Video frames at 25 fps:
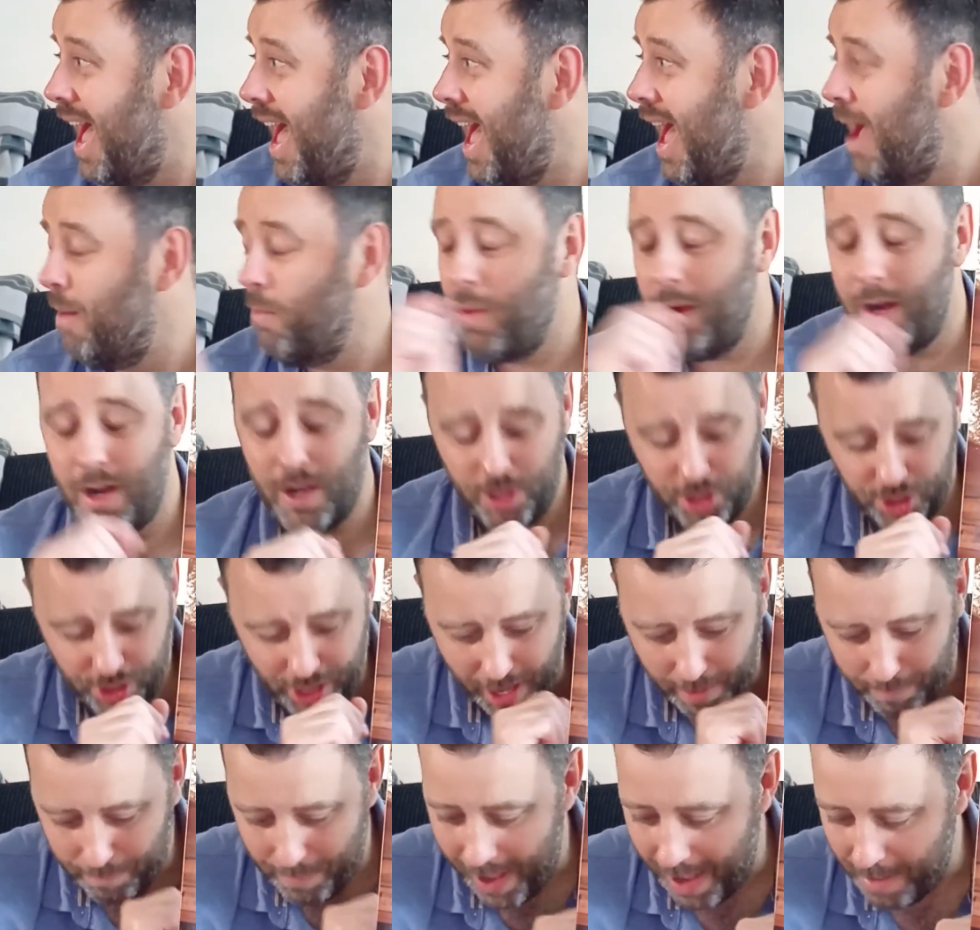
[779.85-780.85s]
And when I
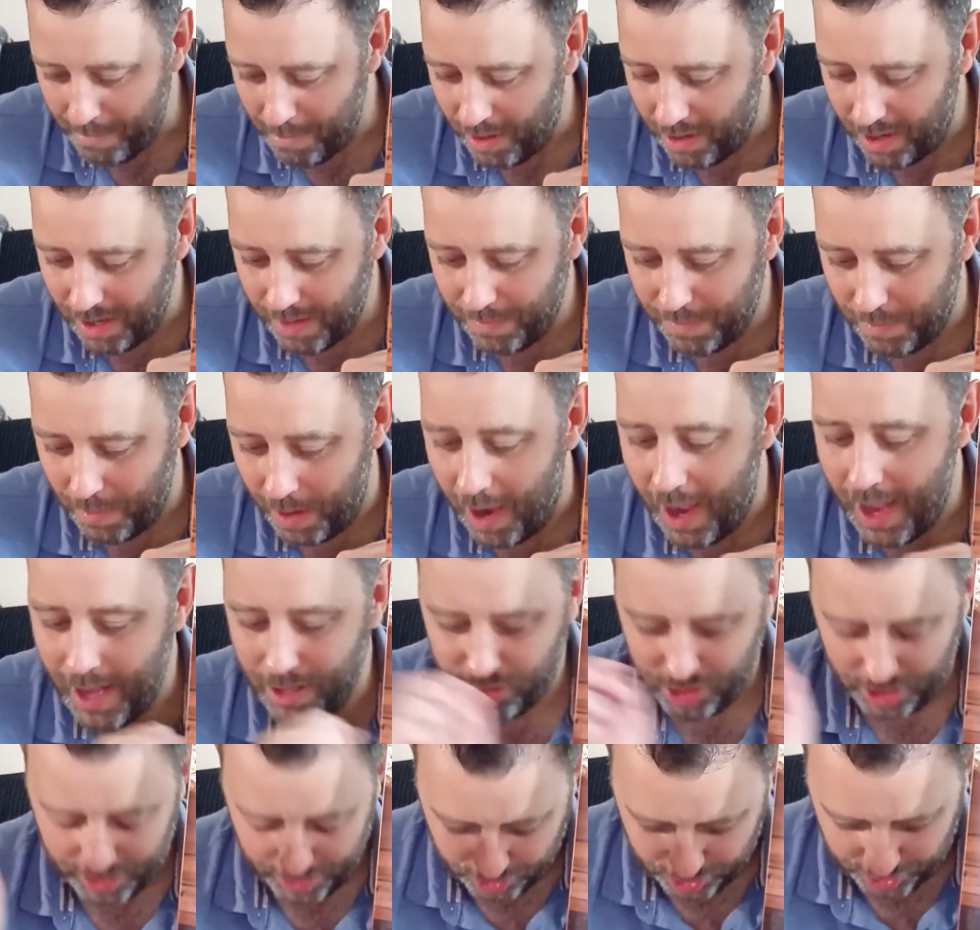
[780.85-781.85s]

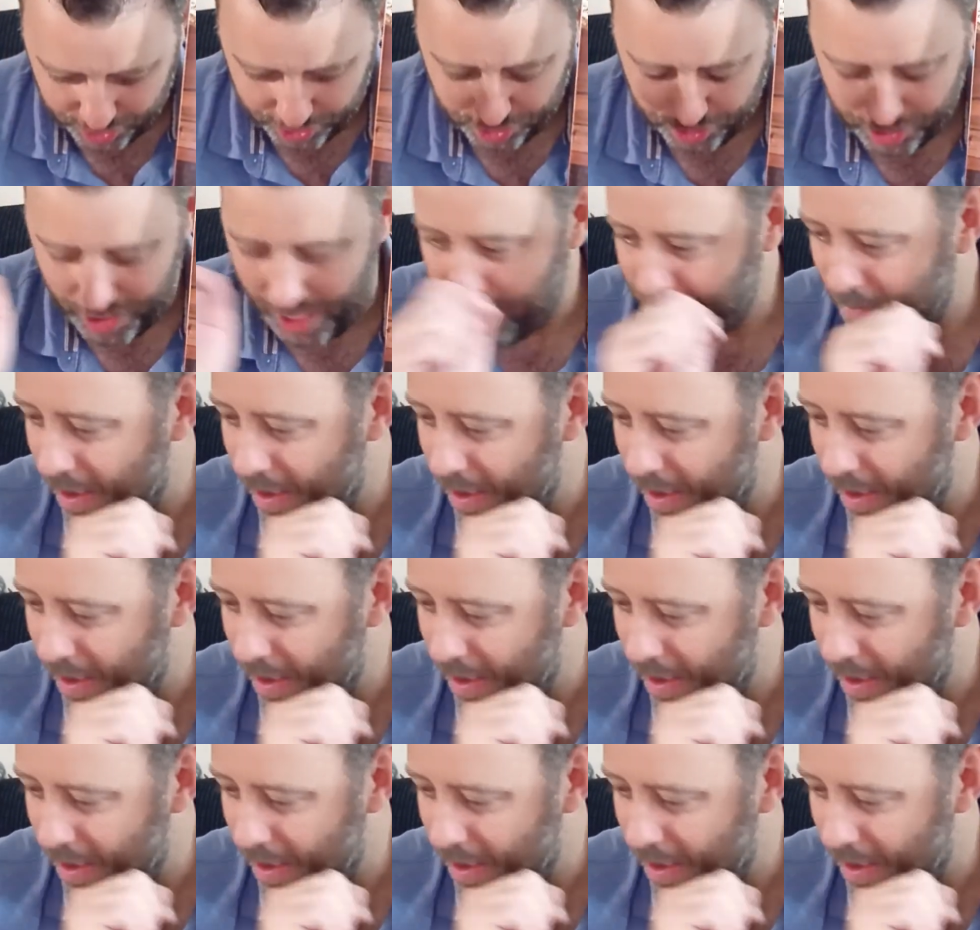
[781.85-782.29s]
actually just checked